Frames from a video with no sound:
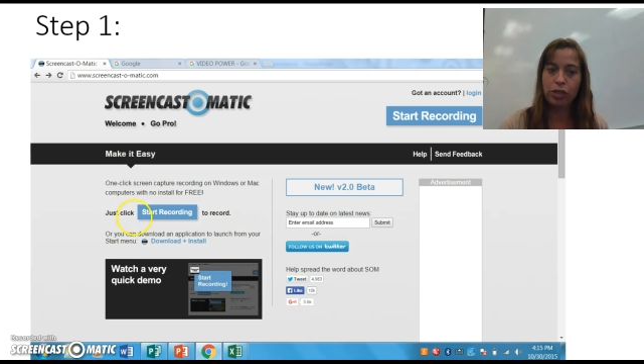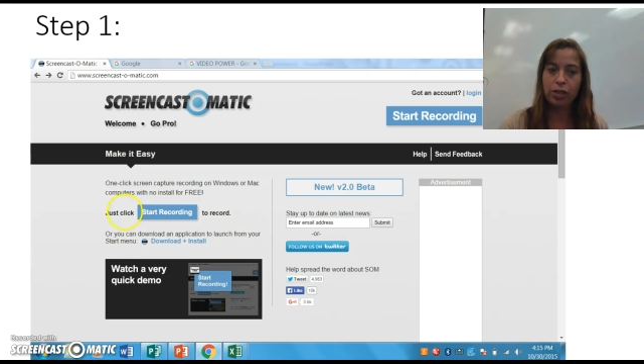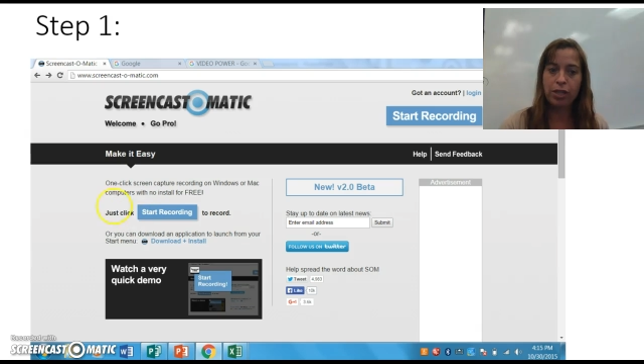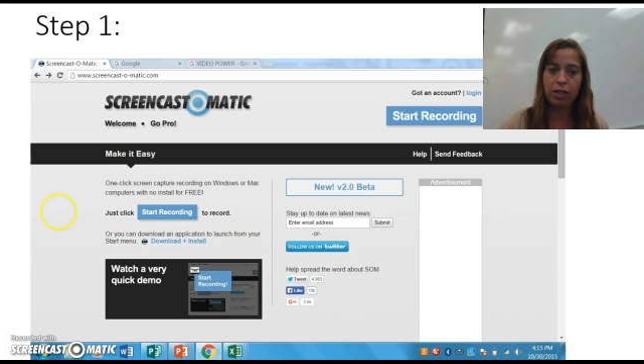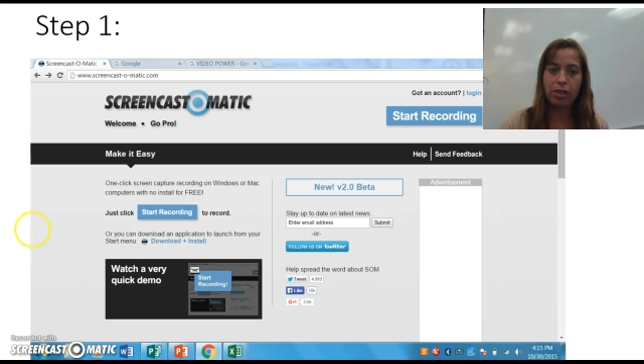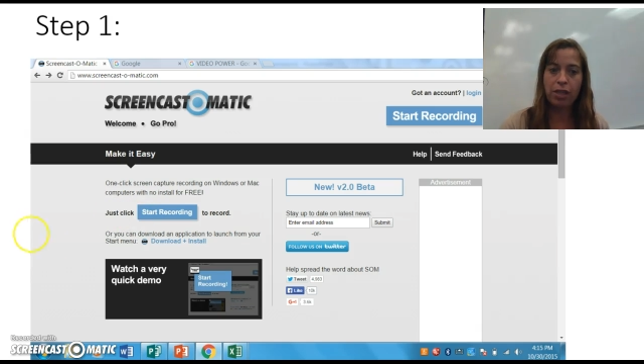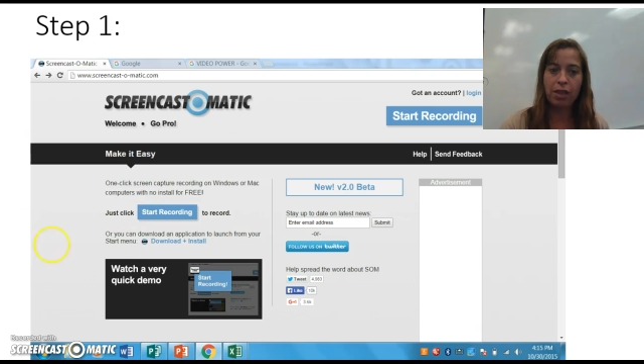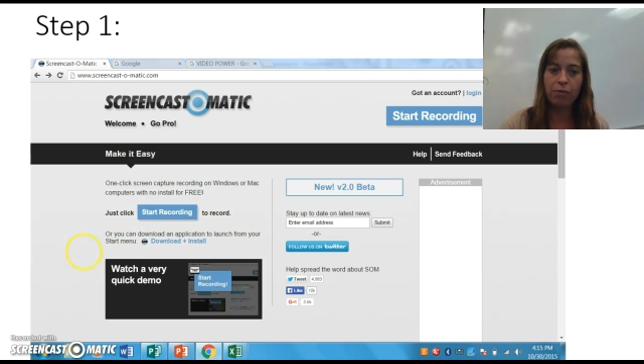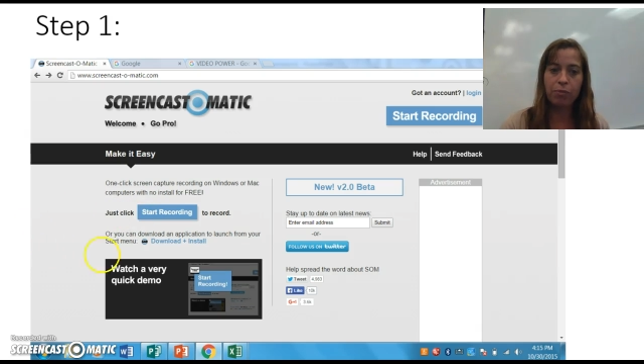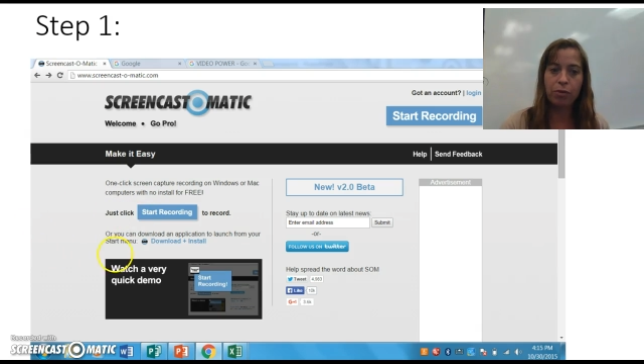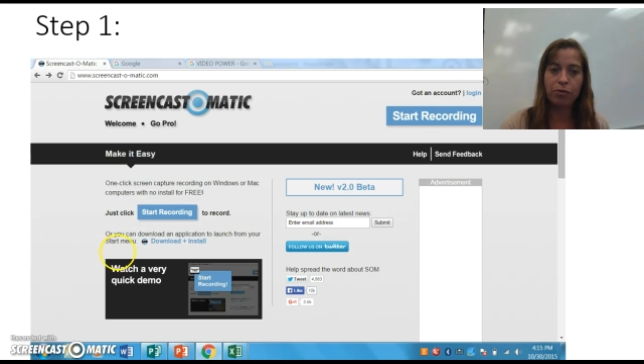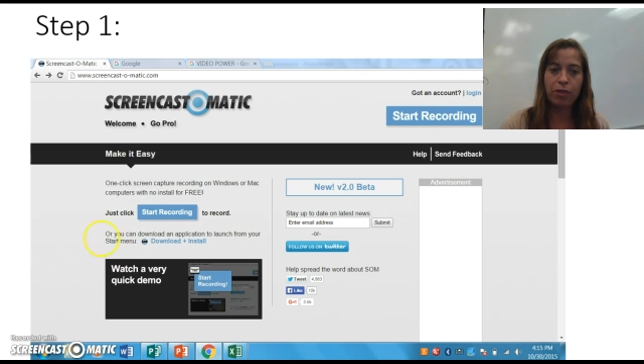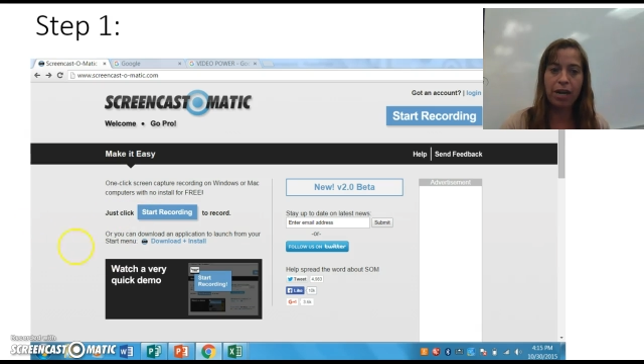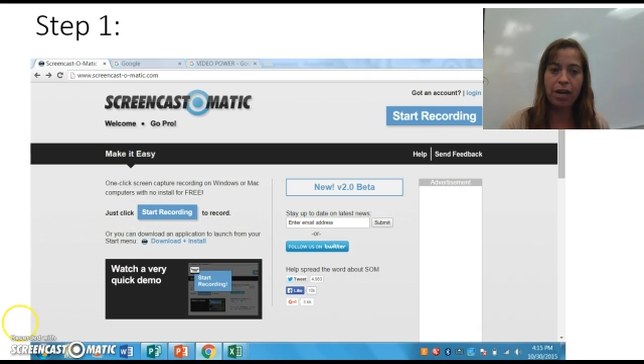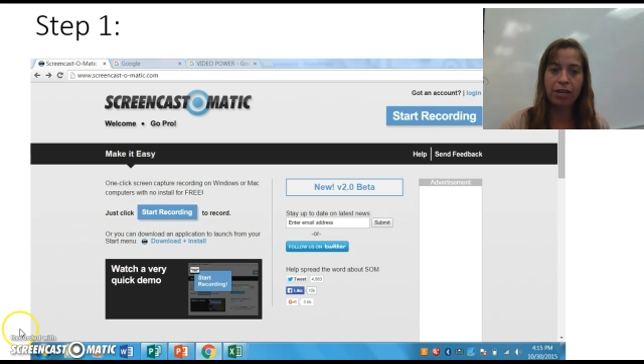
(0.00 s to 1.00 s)
that they
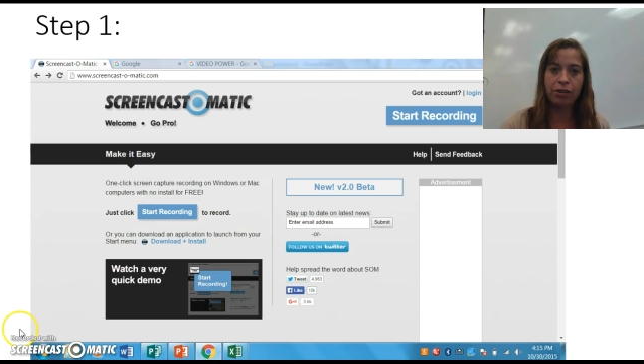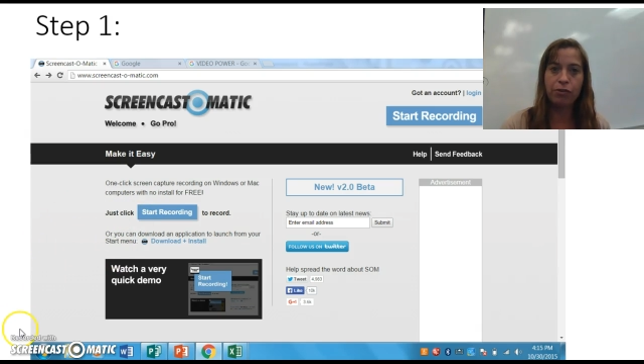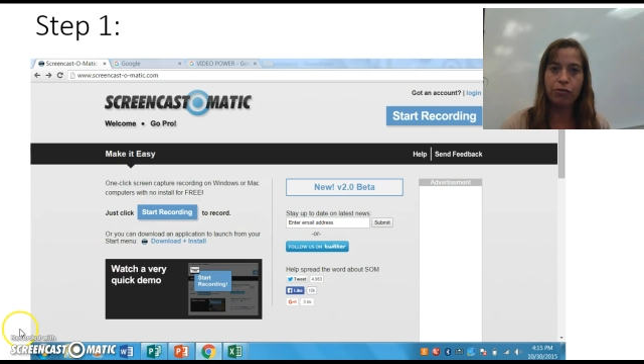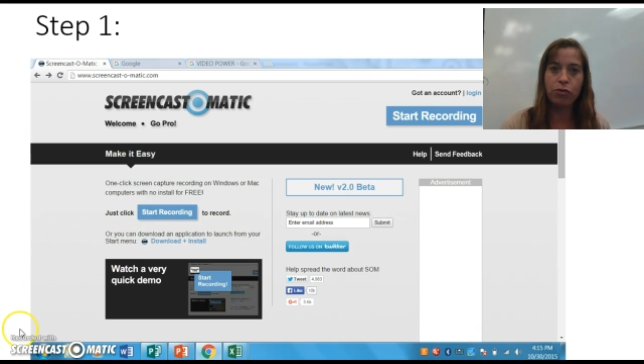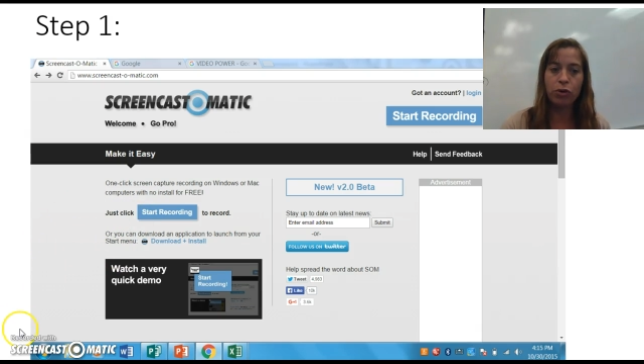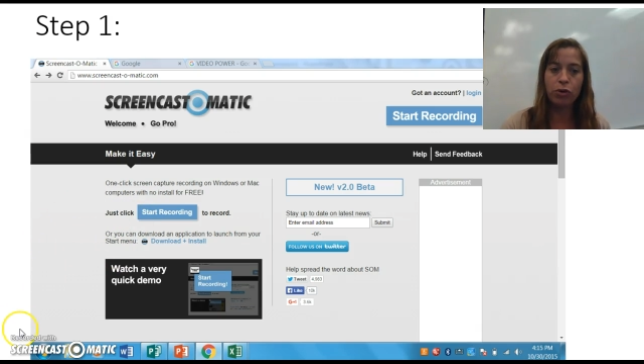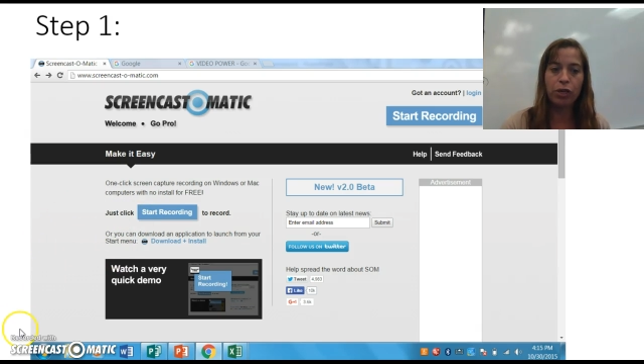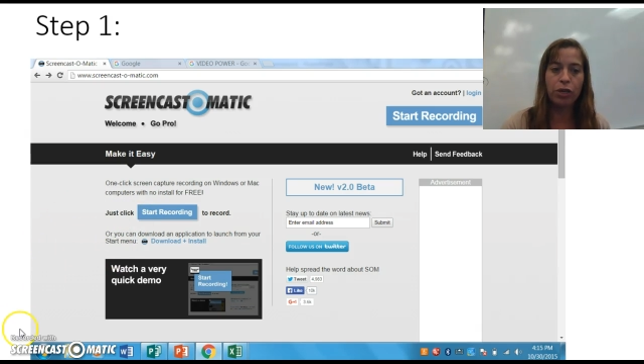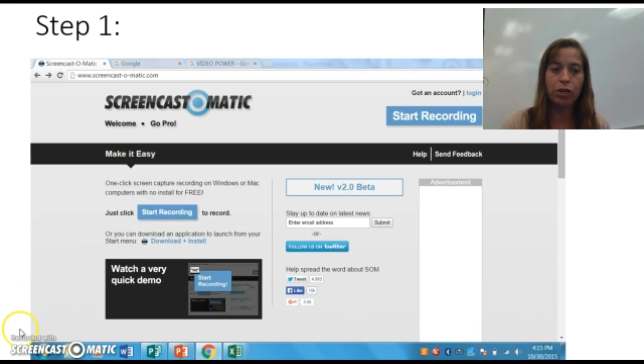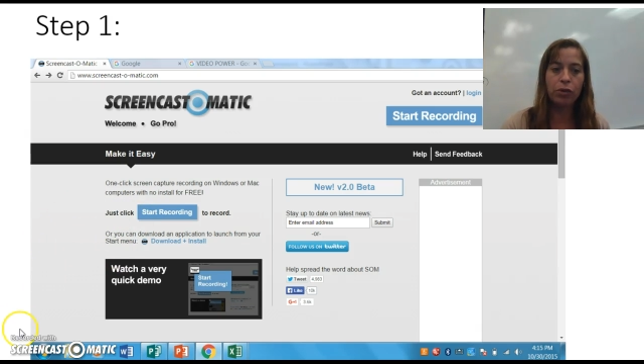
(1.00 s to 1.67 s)
provided for you.